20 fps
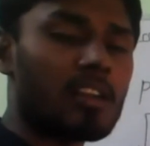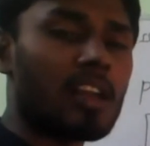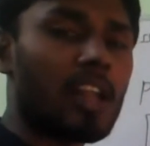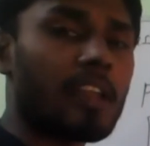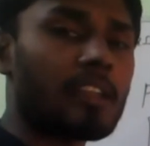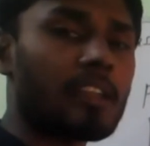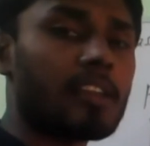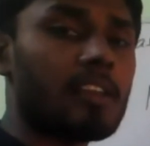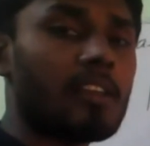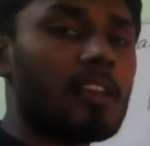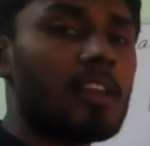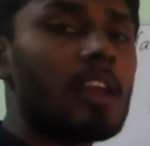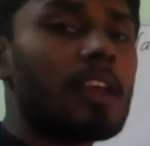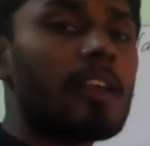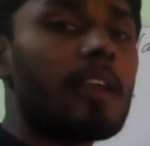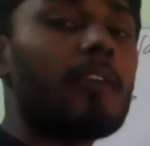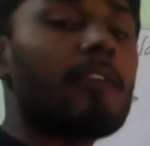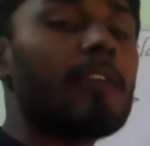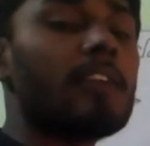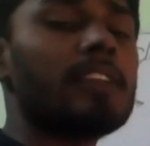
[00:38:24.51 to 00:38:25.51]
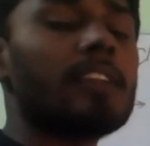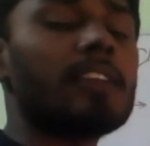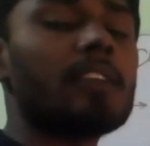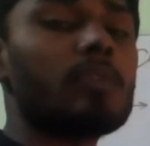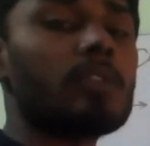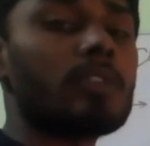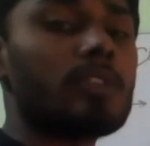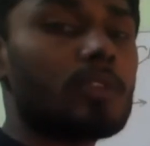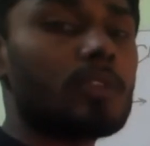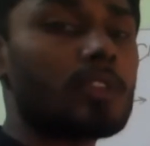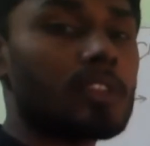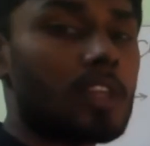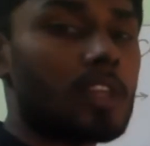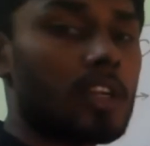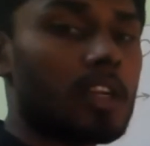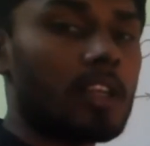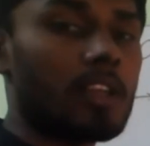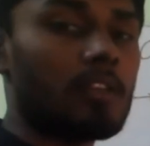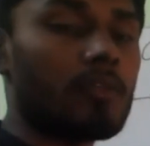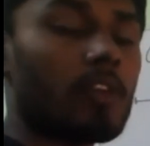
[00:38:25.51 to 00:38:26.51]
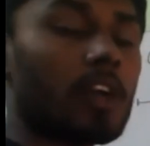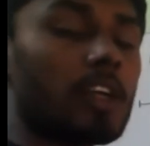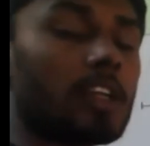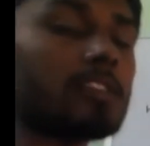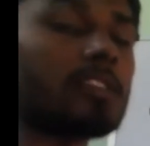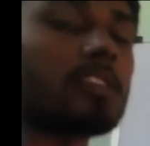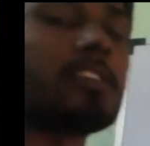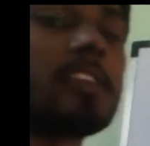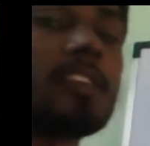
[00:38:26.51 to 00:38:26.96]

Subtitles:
Like that, everything we should study. What is the